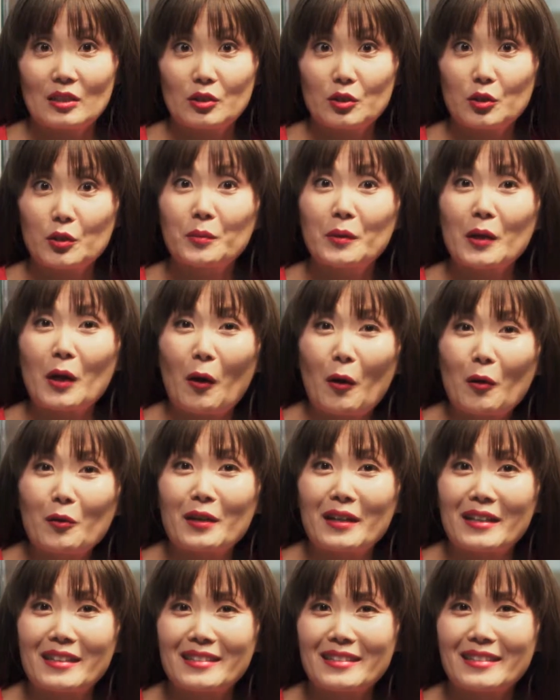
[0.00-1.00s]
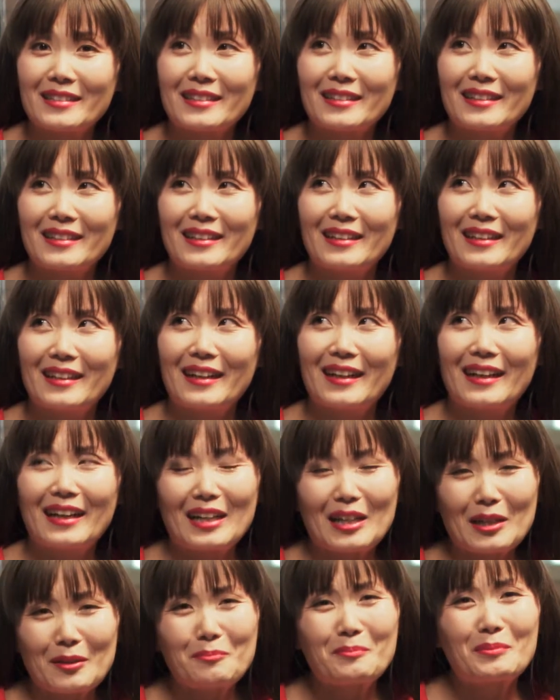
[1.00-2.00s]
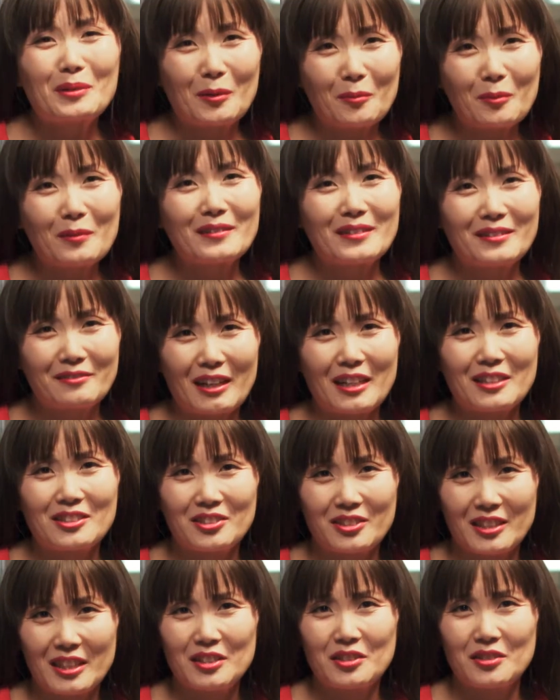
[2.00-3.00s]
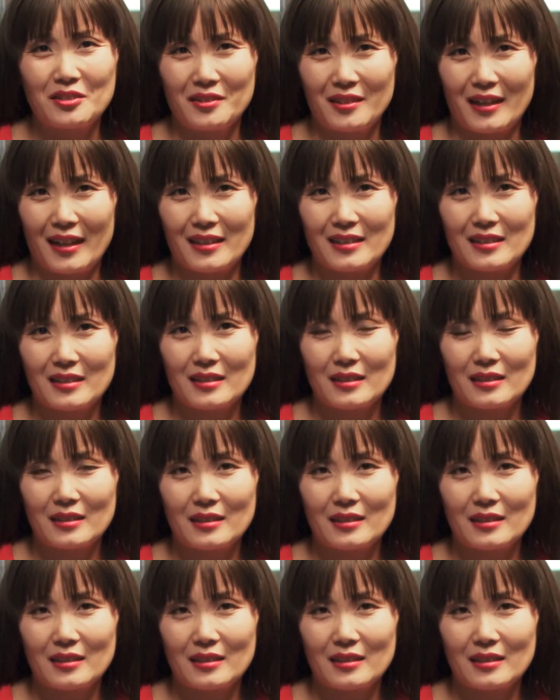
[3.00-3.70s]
To be honest, I probably rushed into that.